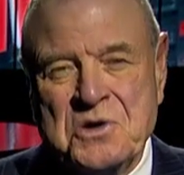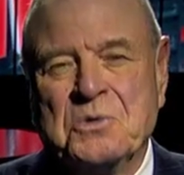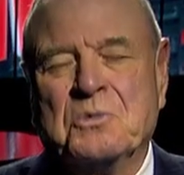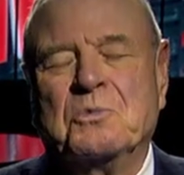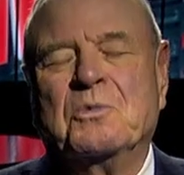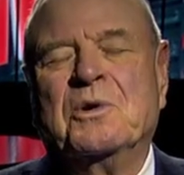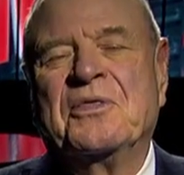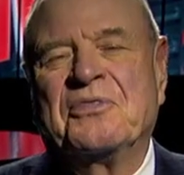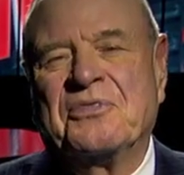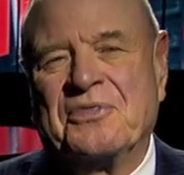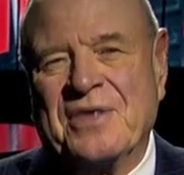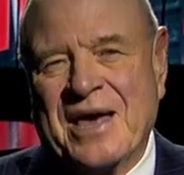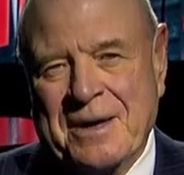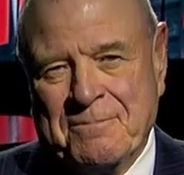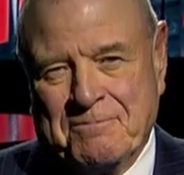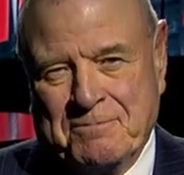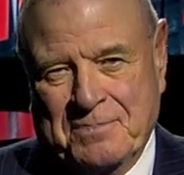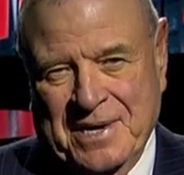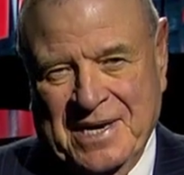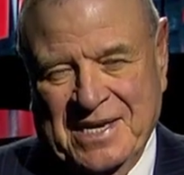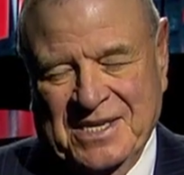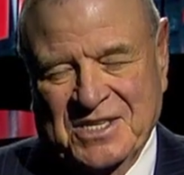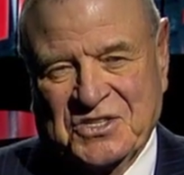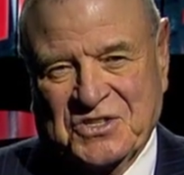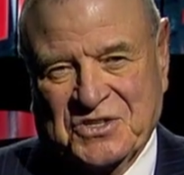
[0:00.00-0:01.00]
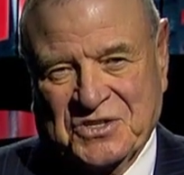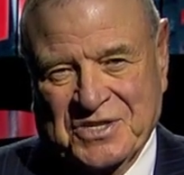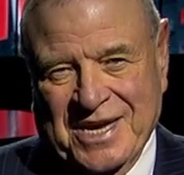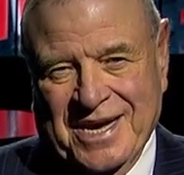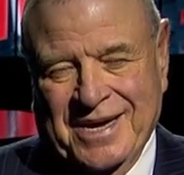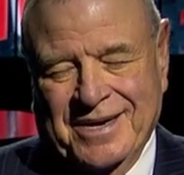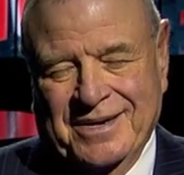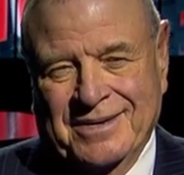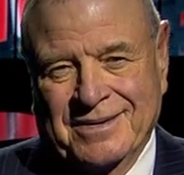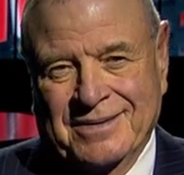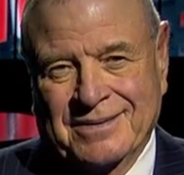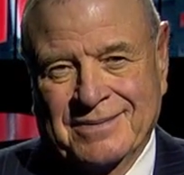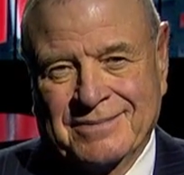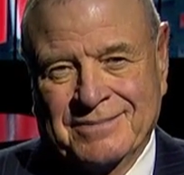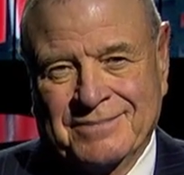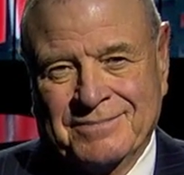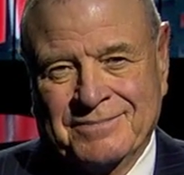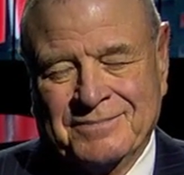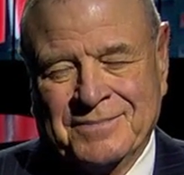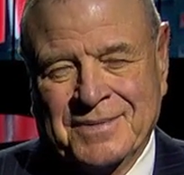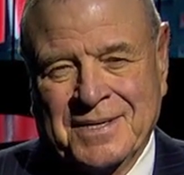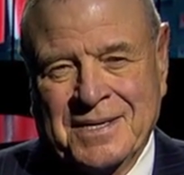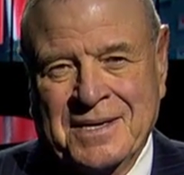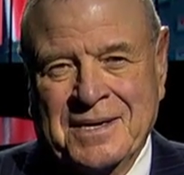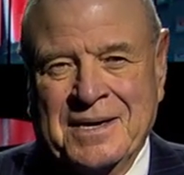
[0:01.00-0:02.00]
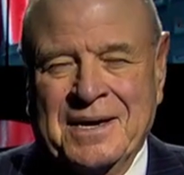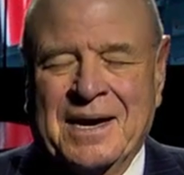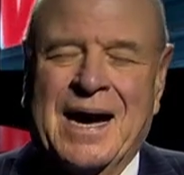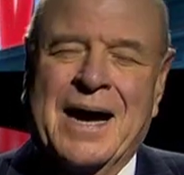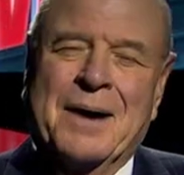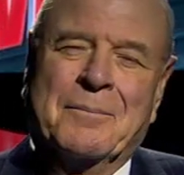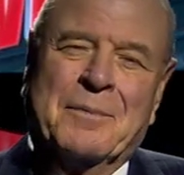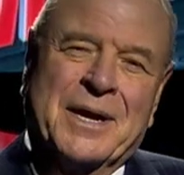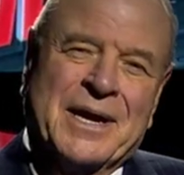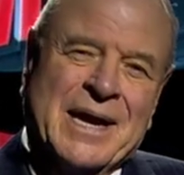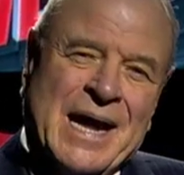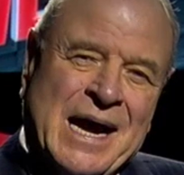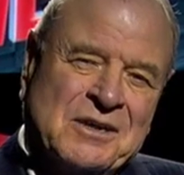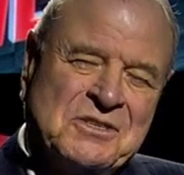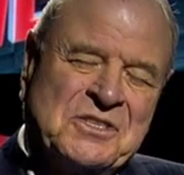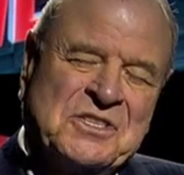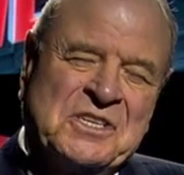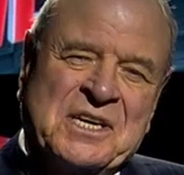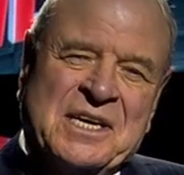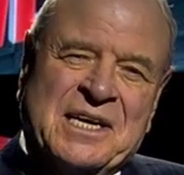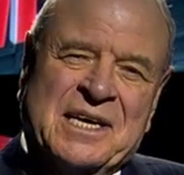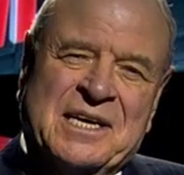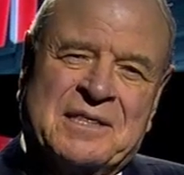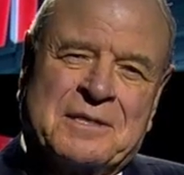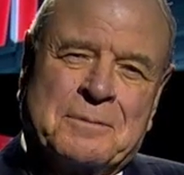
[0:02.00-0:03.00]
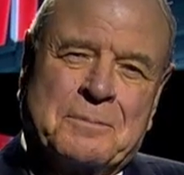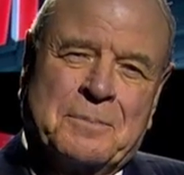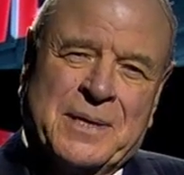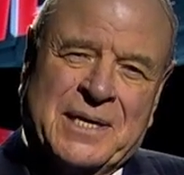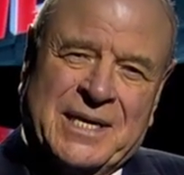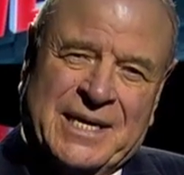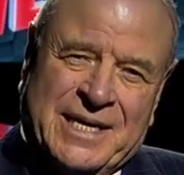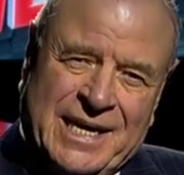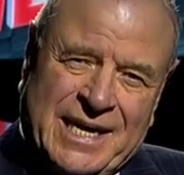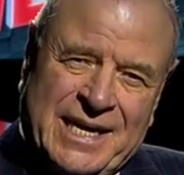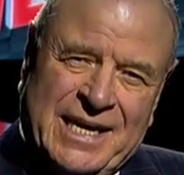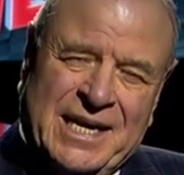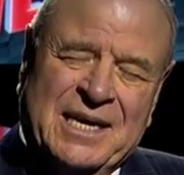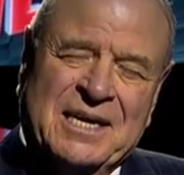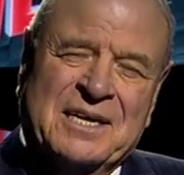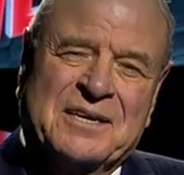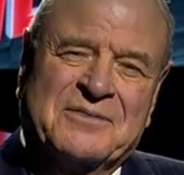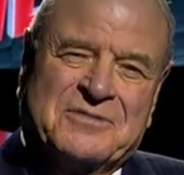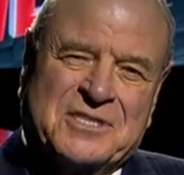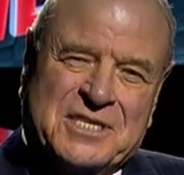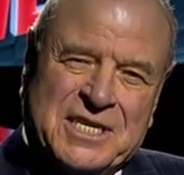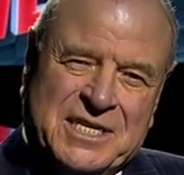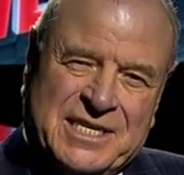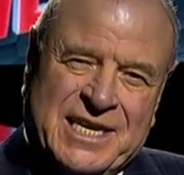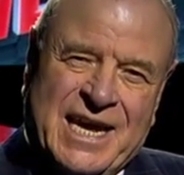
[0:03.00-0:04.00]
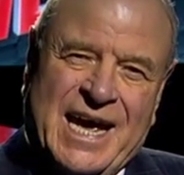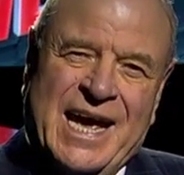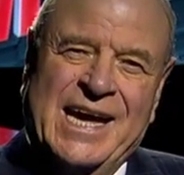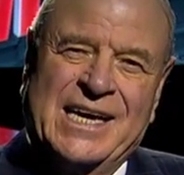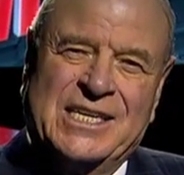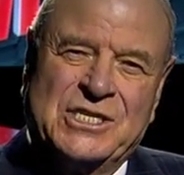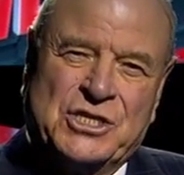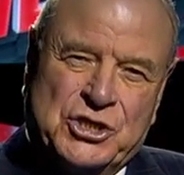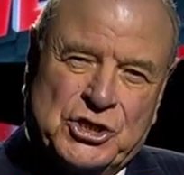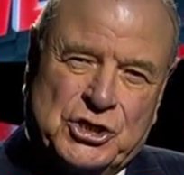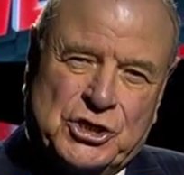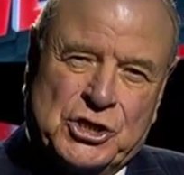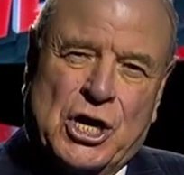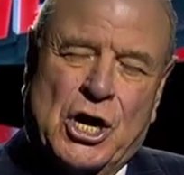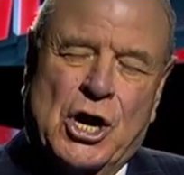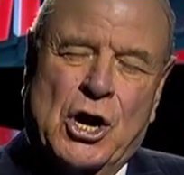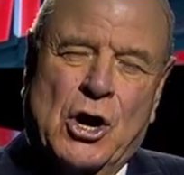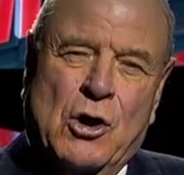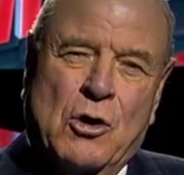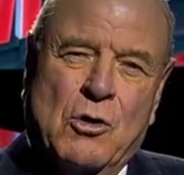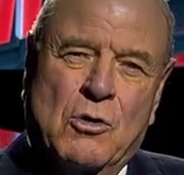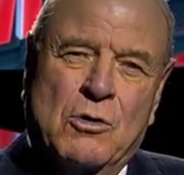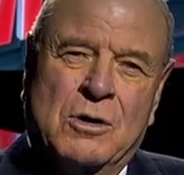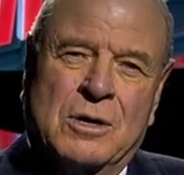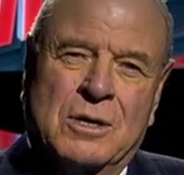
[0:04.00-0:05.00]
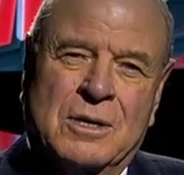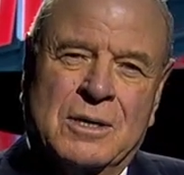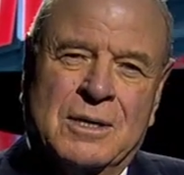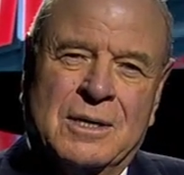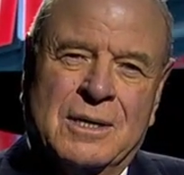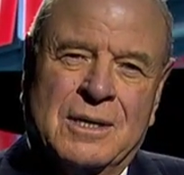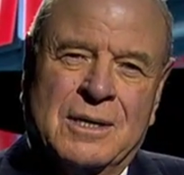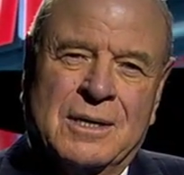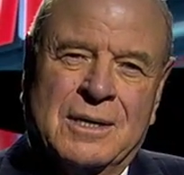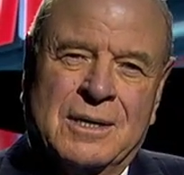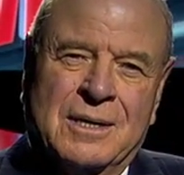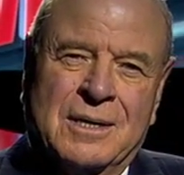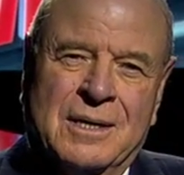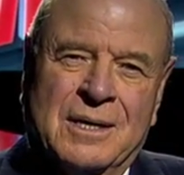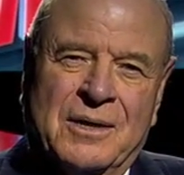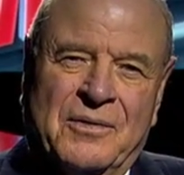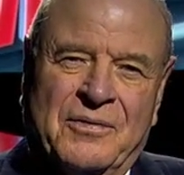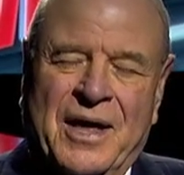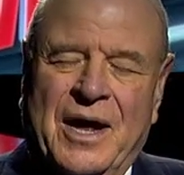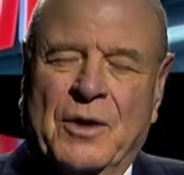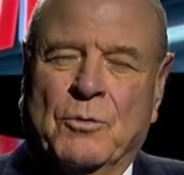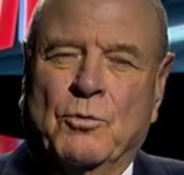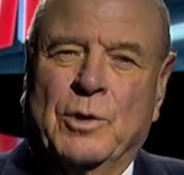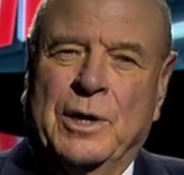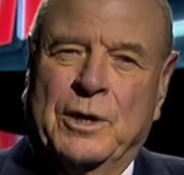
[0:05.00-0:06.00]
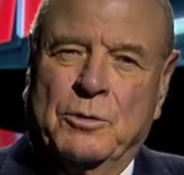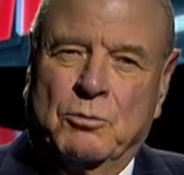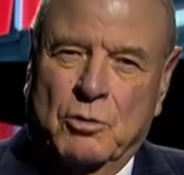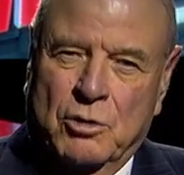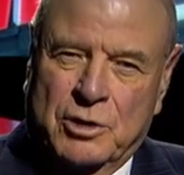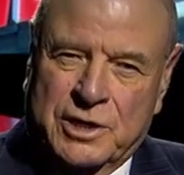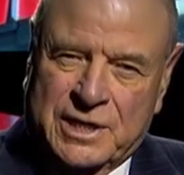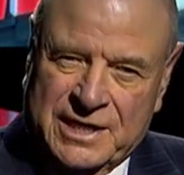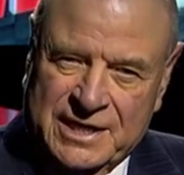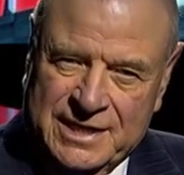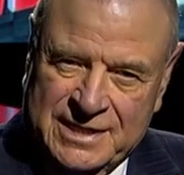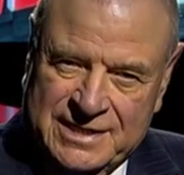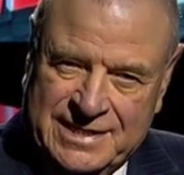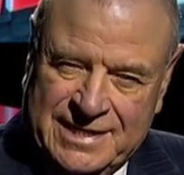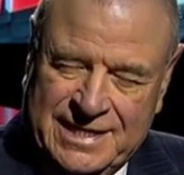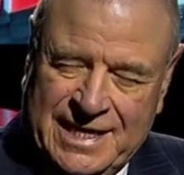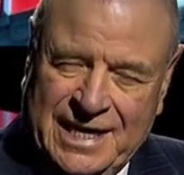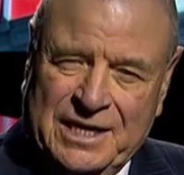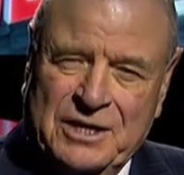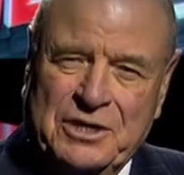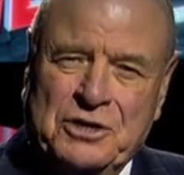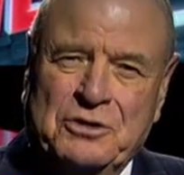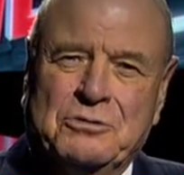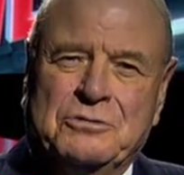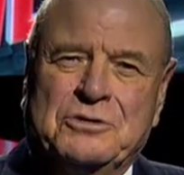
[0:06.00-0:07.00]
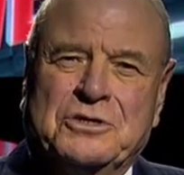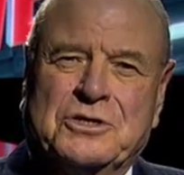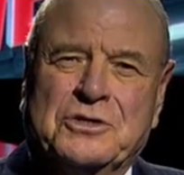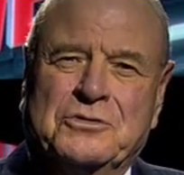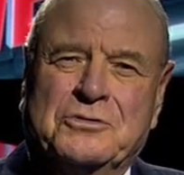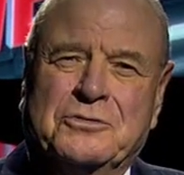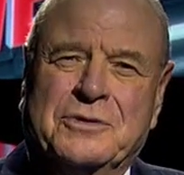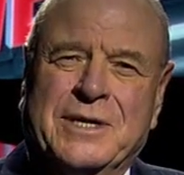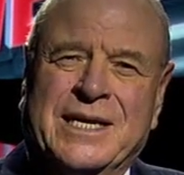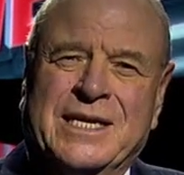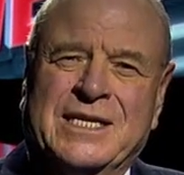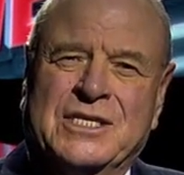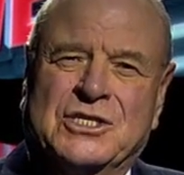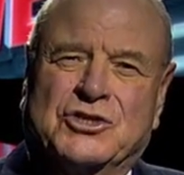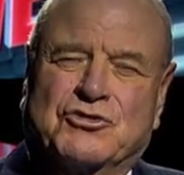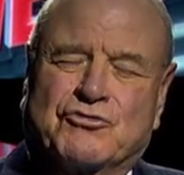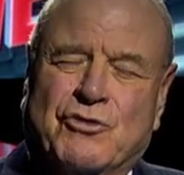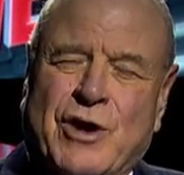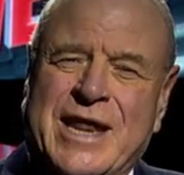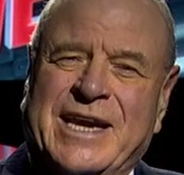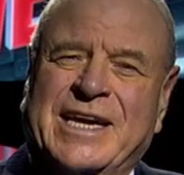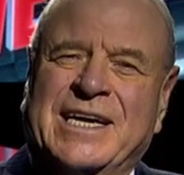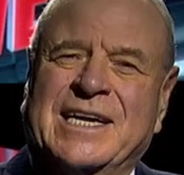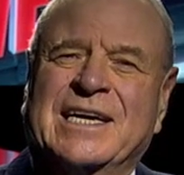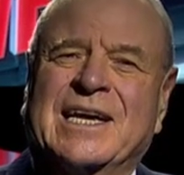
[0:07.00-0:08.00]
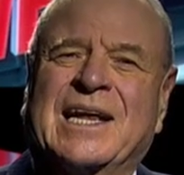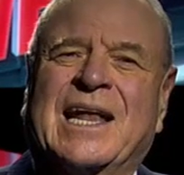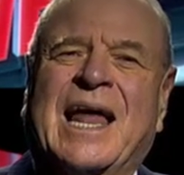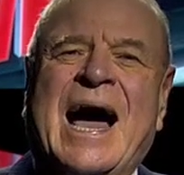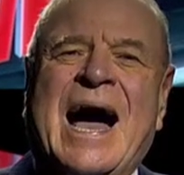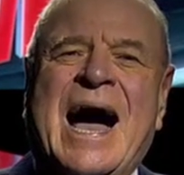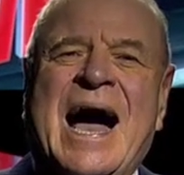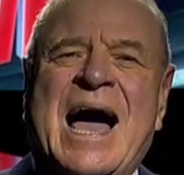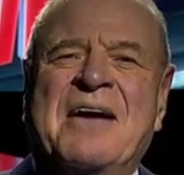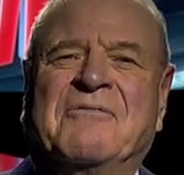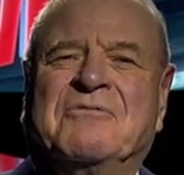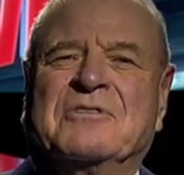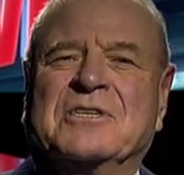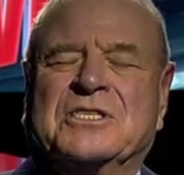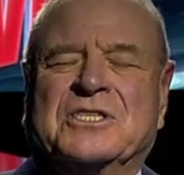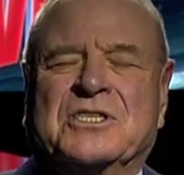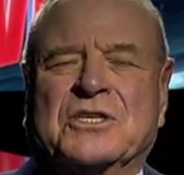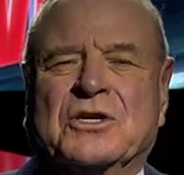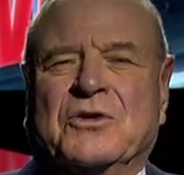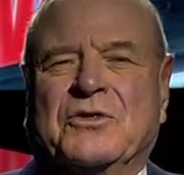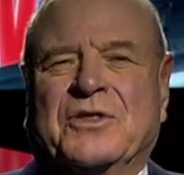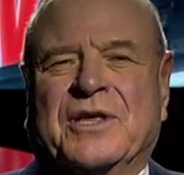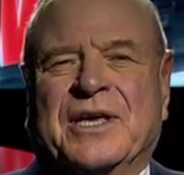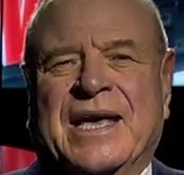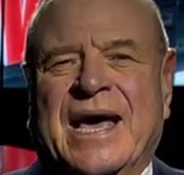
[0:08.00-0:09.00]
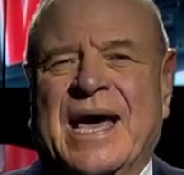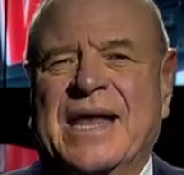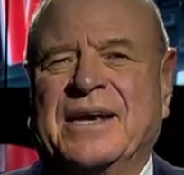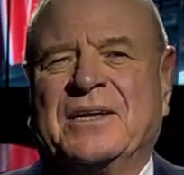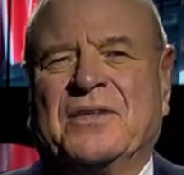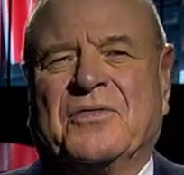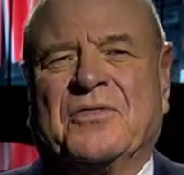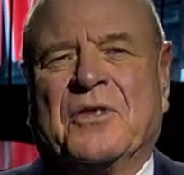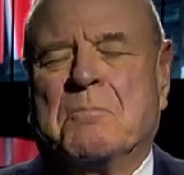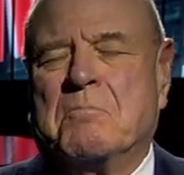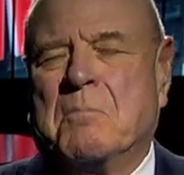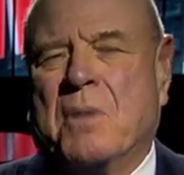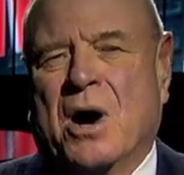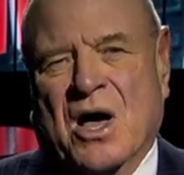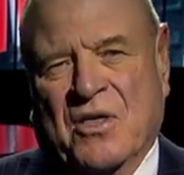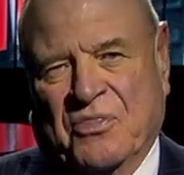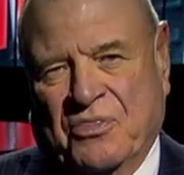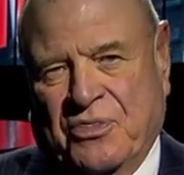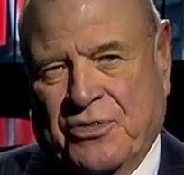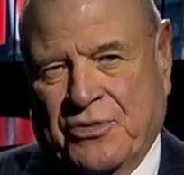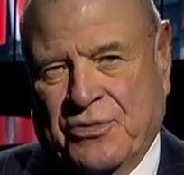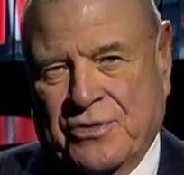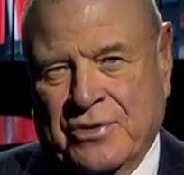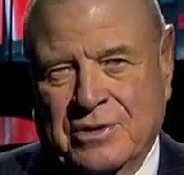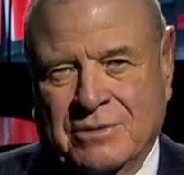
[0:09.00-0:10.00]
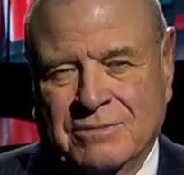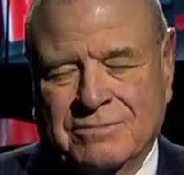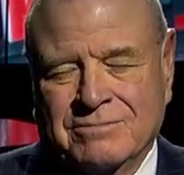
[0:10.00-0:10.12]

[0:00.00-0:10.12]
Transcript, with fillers: With that being said, I'm announcing at the beginning of today's show that we will continue doing Drennan Live until the end of the month.